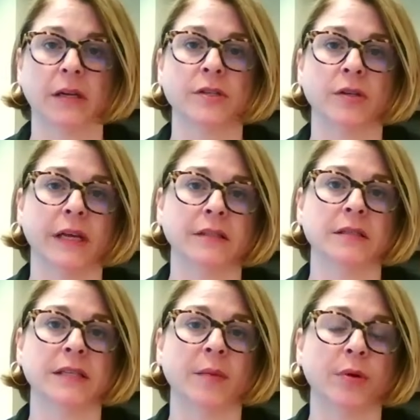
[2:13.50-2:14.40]
So that's
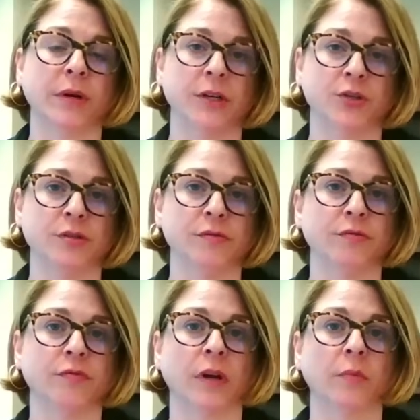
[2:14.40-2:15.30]
a separate
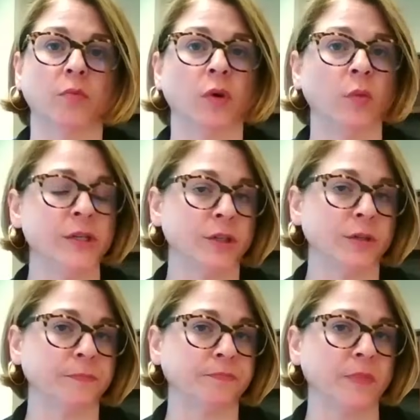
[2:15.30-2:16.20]
issue from what we do.
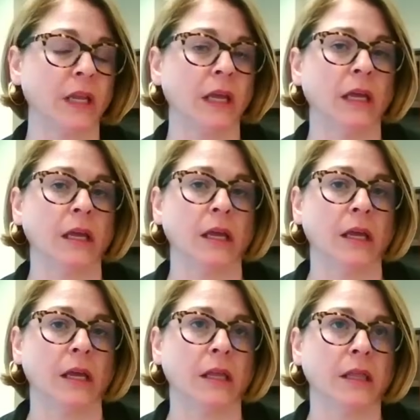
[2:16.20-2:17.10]

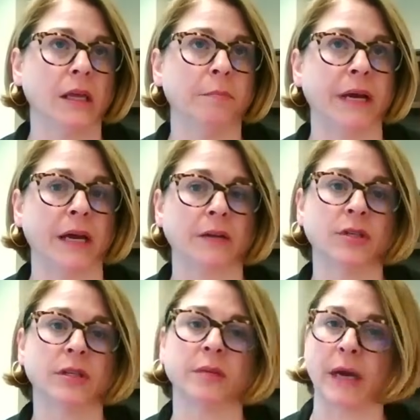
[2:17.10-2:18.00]
And then back
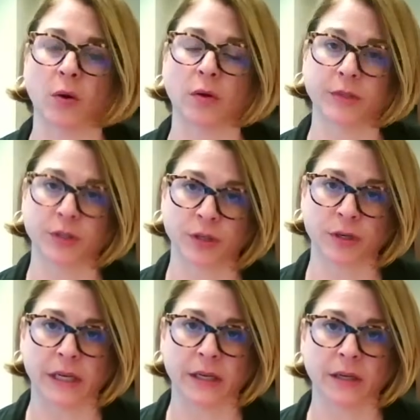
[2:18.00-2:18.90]
to the power of
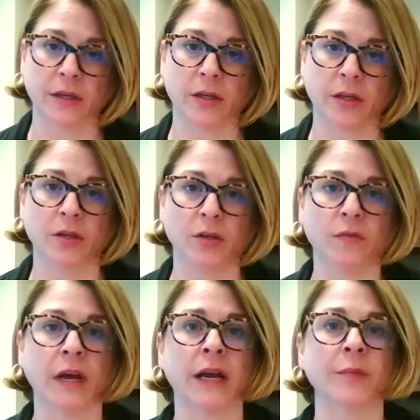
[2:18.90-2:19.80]
attorney, you've
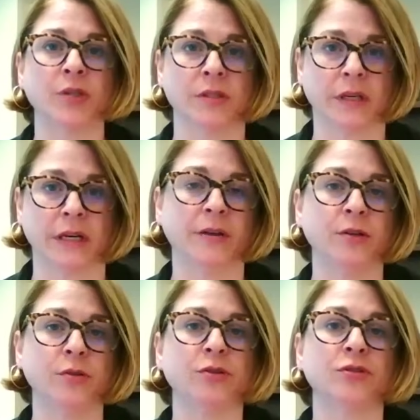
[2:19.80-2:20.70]
got options on how
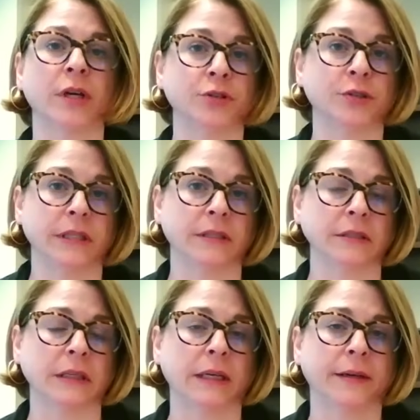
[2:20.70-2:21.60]
you structure
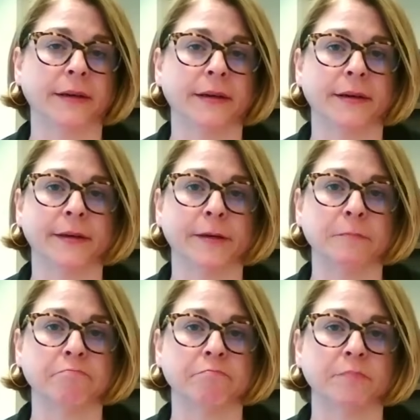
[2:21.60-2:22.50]
it.
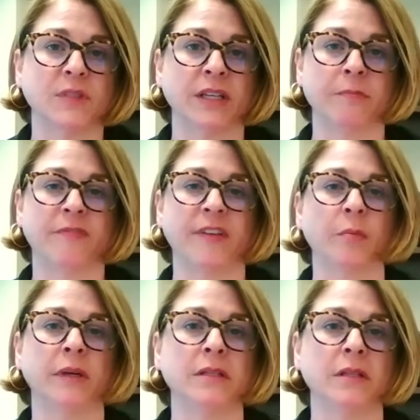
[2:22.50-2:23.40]
Um, some
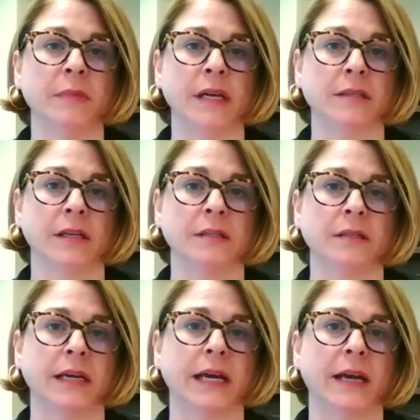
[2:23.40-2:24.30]
families it makes
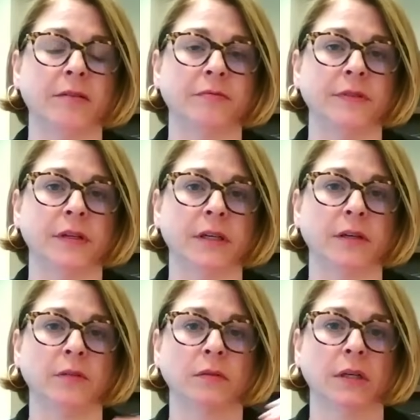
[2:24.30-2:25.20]
sense to have you know